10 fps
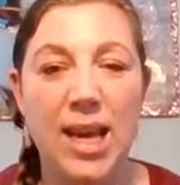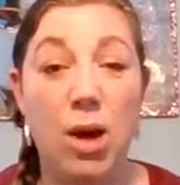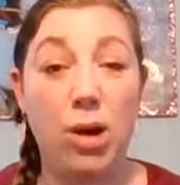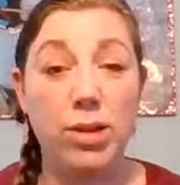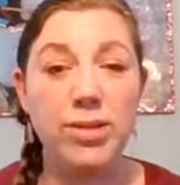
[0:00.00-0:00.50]

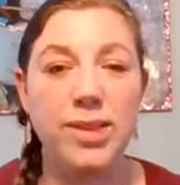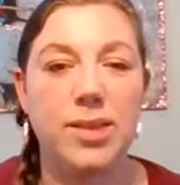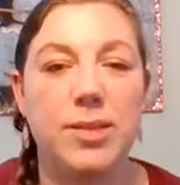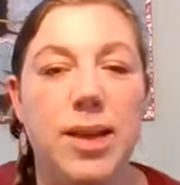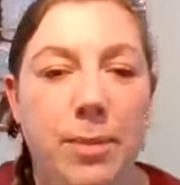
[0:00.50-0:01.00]

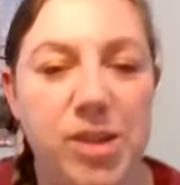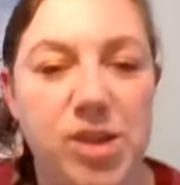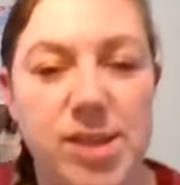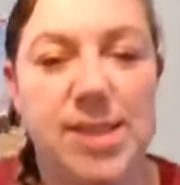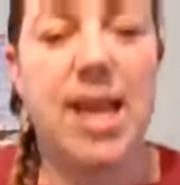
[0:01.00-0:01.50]
Holst. Let me
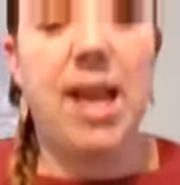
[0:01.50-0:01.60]
just stand